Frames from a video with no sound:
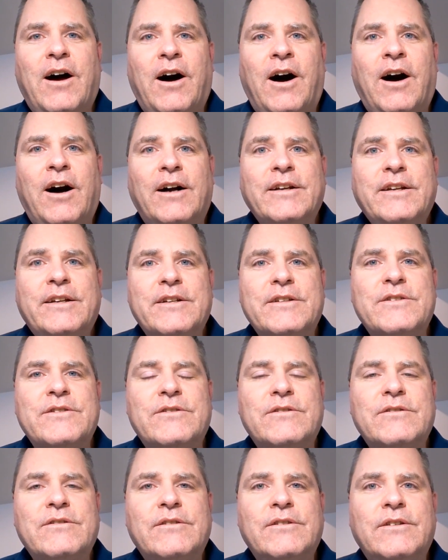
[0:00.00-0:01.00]
Ankh
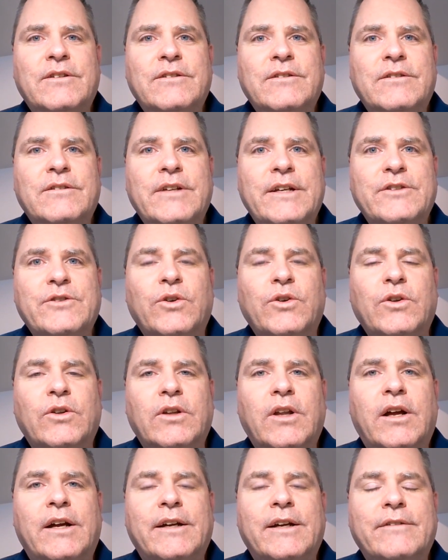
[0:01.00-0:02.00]
is eternal
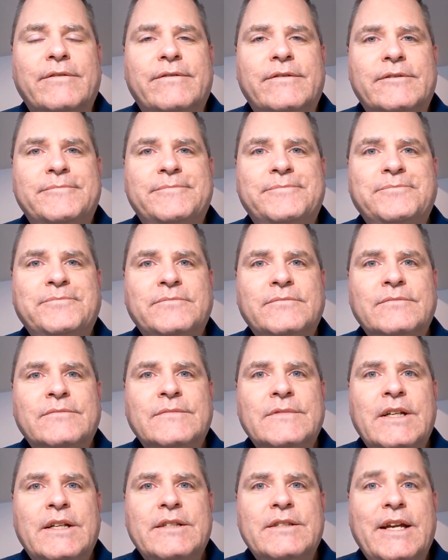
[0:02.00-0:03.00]
life.
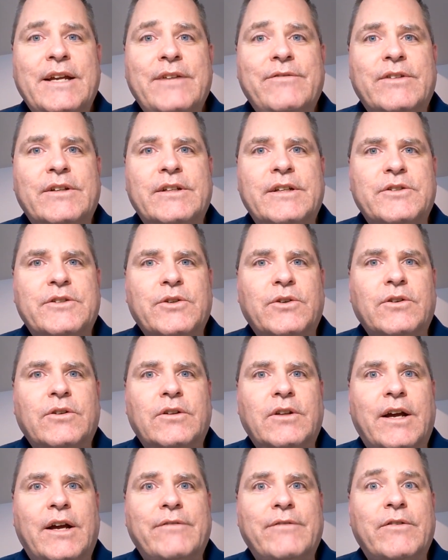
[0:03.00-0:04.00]
David,
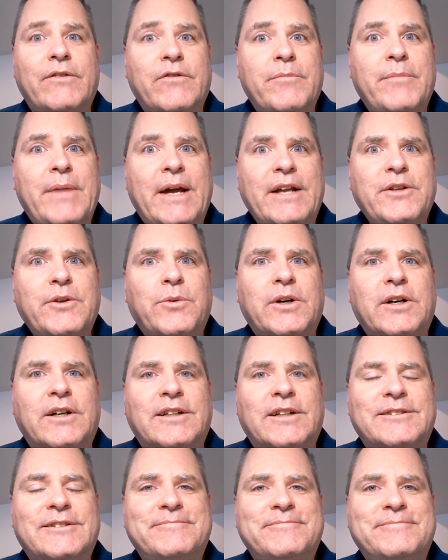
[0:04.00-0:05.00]
eternal life of
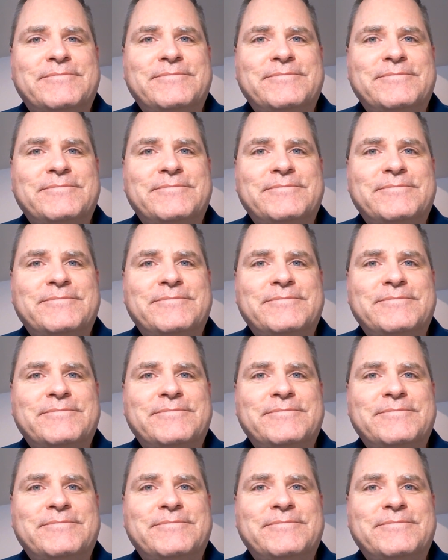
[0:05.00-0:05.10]
Emmanuel.